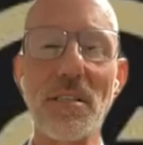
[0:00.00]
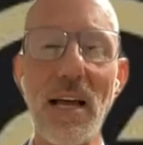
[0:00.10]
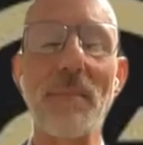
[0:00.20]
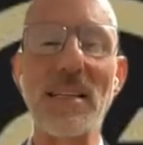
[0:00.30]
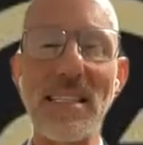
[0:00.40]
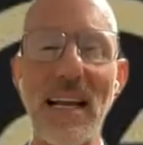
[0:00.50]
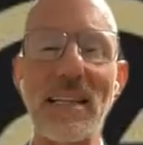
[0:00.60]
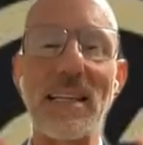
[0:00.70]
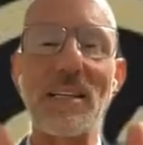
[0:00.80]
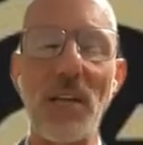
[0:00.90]
is the time to
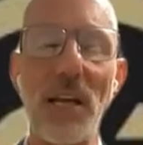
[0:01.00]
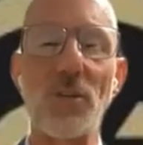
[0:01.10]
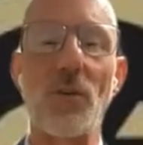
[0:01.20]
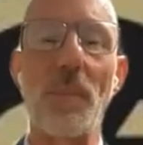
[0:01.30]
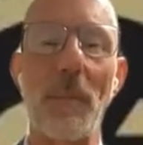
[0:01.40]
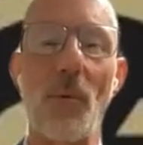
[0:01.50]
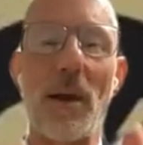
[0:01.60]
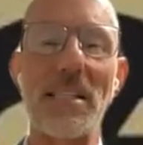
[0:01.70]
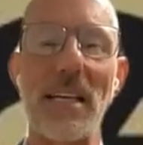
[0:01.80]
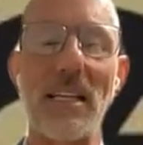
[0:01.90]
set the intention. Remember
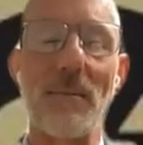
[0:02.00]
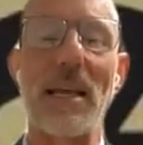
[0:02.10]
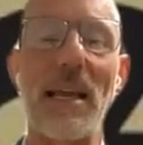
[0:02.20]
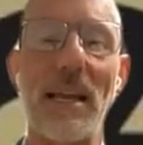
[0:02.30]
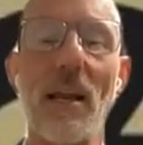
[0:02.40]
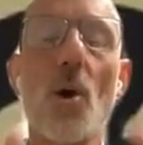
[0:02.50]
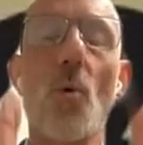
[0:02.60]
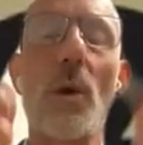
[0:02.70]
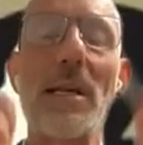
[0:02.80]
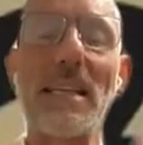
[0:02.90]
what I said in the beginning:
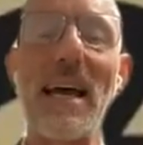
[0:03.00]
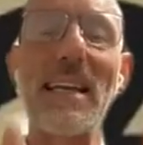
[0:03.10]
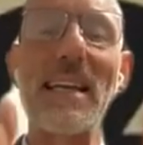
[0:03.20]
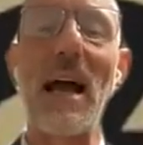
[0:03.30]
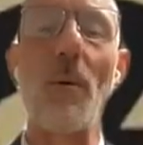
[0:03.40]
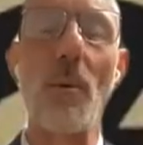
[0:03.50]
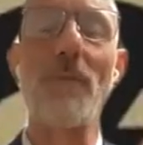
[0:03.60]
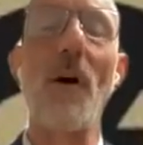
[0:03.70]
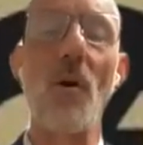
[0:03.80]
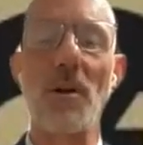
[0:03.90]
we tend to get what
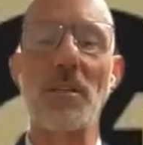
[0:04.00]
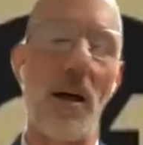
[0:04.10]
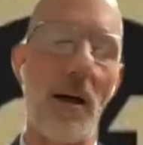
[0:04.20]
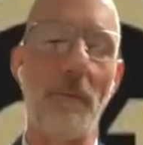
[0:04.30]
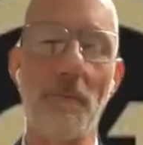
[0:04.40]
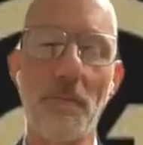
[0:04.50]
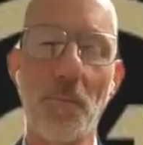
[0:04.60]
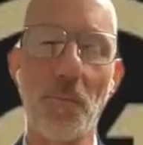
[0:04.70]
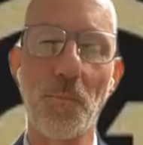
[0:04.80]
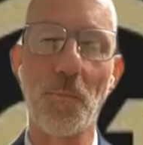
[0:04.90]
we focus on.
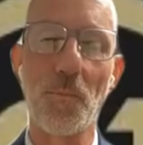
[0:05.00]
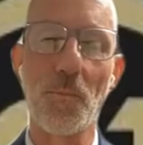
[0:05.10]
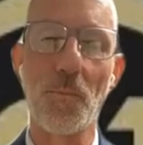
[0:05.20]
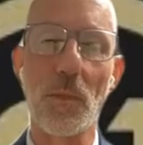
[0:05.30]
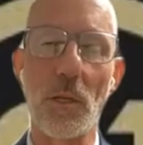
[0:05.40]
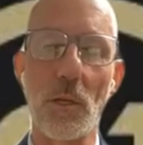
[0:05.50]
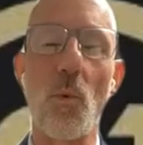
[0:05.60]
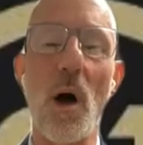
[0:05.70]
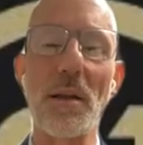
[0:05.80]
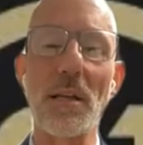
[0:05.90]

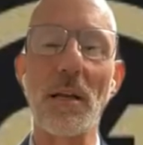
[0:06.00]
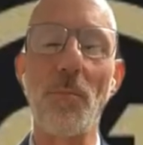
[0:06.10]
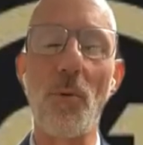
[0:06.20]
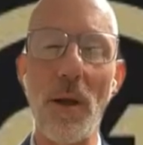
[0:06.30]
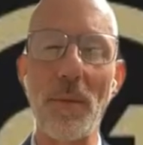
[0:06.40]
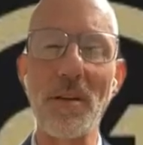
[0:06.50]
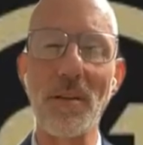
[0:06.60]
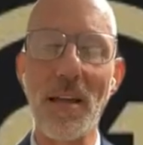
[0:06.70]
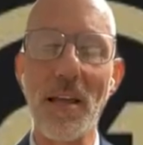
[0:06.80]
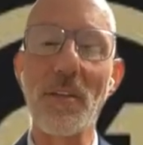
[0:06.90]
You want an
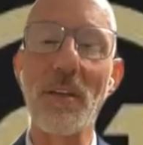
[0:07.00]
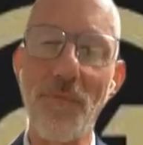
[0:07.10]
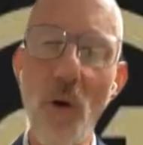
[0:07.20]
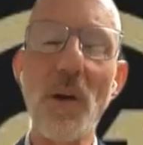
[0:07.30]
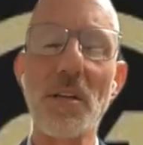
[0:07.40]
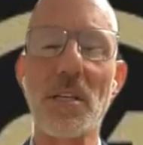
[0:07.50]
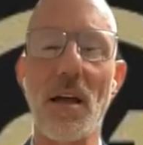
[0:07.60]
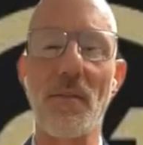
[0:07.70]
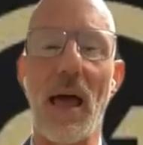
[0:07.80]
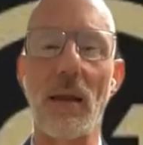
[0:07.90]
appointment, then focus
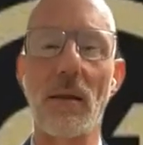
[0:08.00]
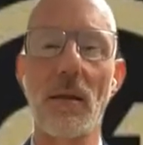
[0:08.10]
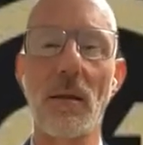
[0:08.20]
on that